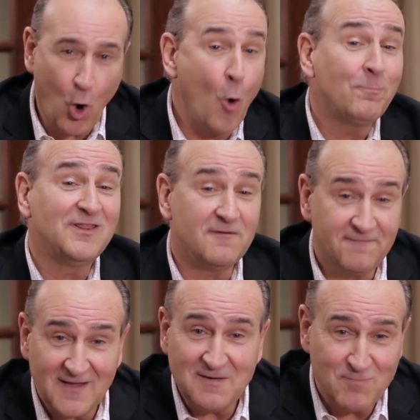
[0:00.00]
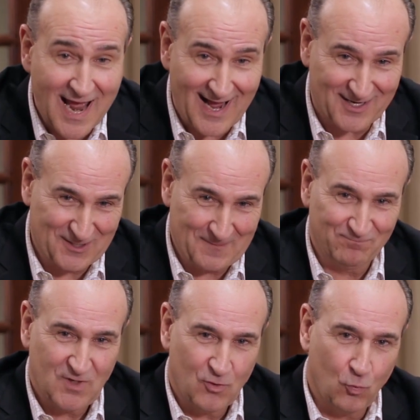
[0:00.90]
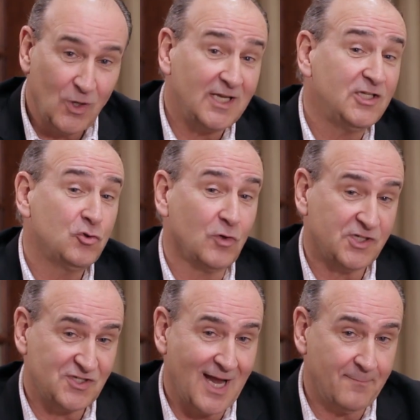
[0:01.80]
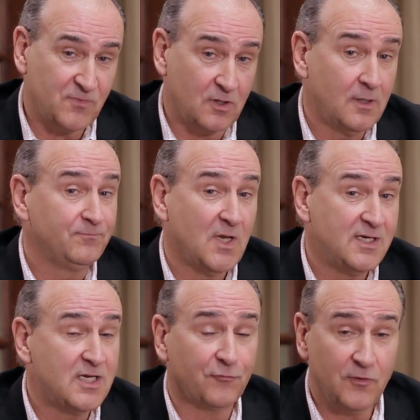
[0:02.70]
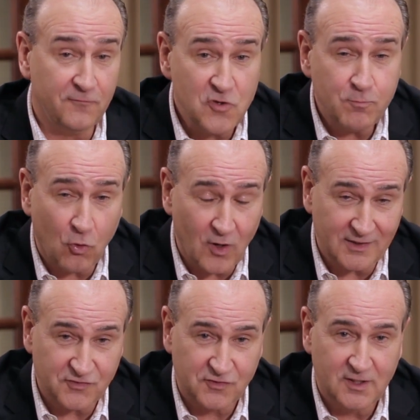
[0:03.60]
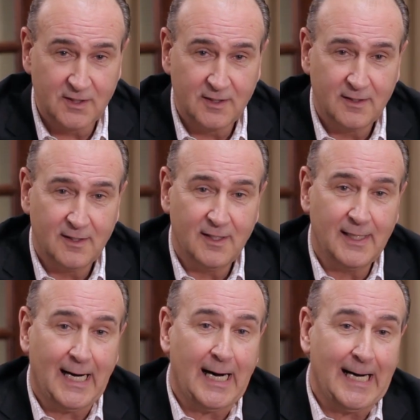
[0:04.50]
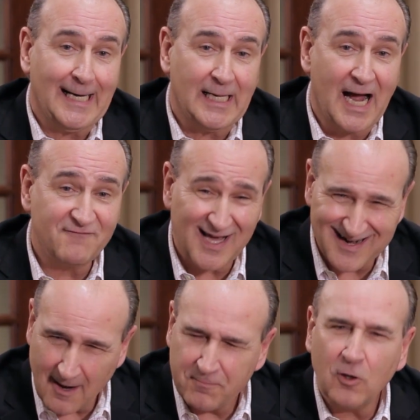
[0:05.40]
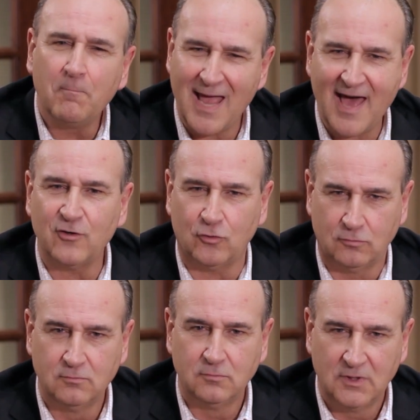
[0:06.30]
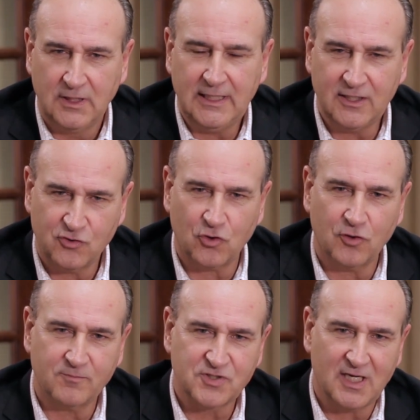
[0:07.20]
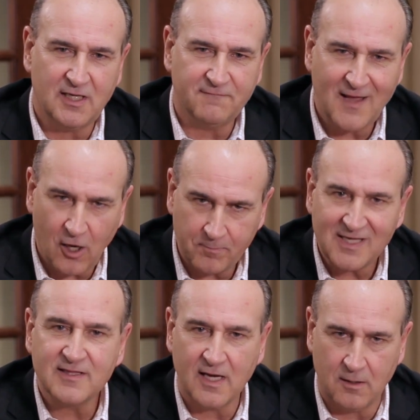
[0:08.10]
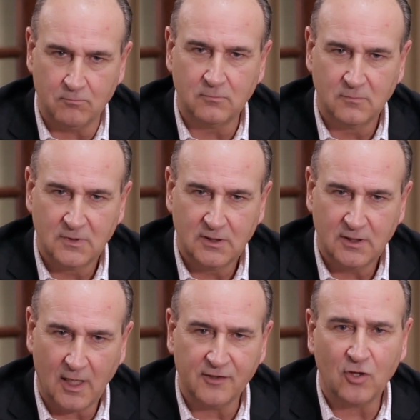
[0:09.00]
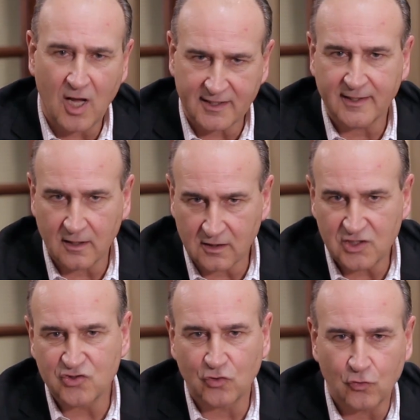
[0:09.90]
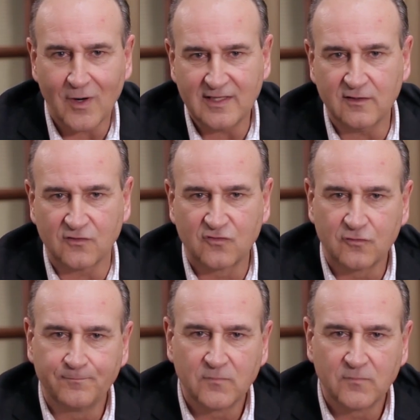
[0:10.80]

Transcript: open to feedback, willing to accept different viewpoints, I've got an uphill battle in terms of helping them unlock and unleash their greatness.